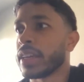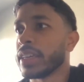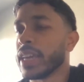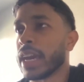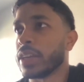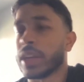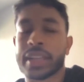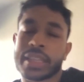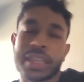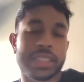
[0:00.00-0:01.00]

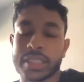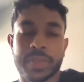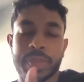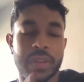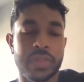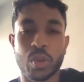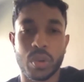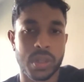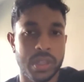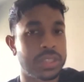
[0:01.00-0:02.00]
think that's just a bit of
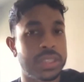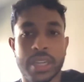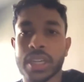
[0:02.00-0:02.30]
Google and